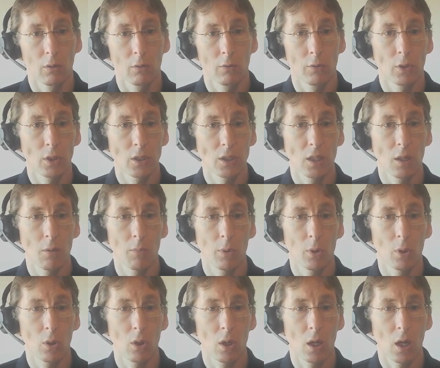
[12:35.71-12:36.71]
For
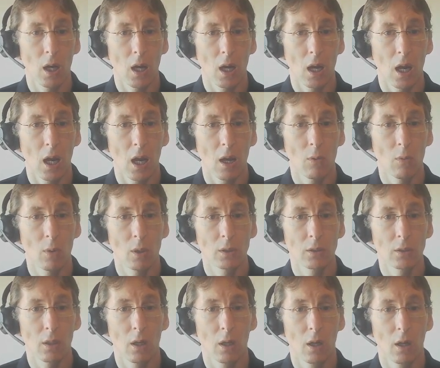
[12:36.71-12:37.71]
example, I
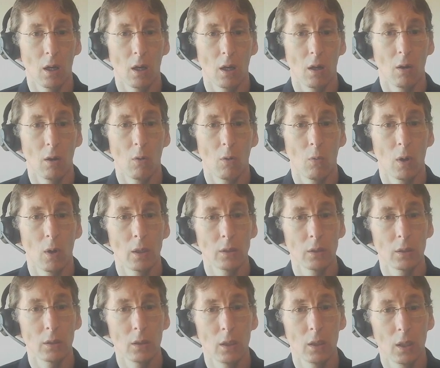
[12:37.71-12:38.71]
want
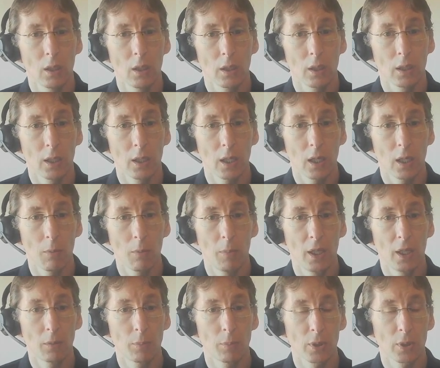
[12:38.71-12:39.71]
1
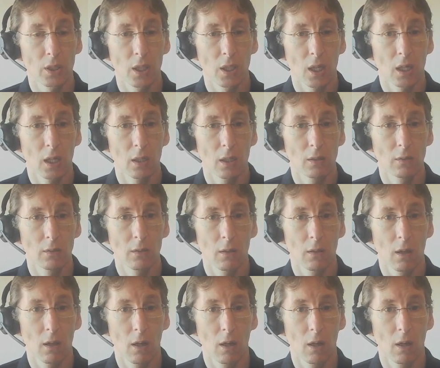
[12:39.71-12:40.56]
gigabit per second